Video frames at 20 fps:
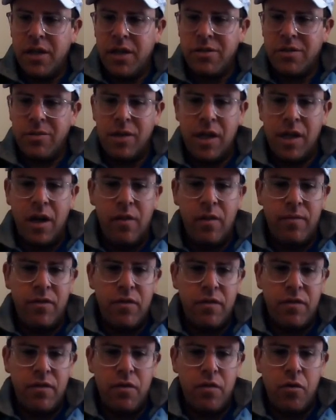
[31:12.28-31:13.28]
that's really
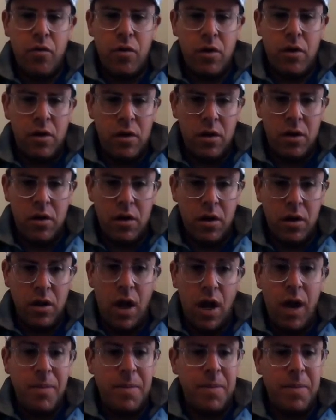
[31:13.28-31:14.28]
helpful for a
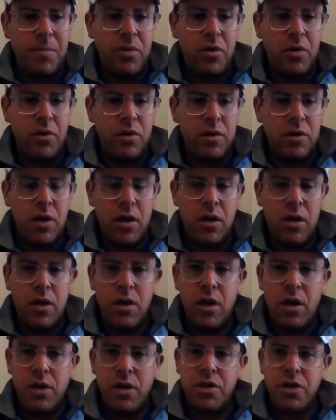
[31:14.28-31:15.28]
lot of people,
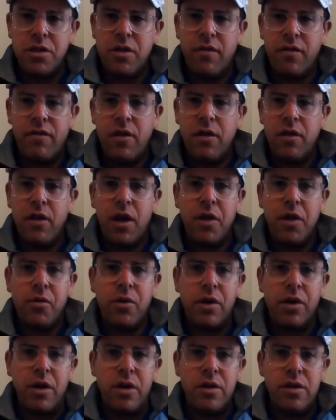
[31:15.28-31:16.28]
not just the frontline
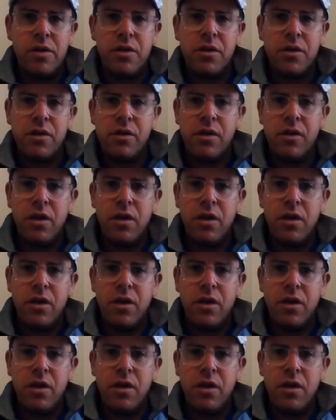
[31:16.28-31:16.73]
workers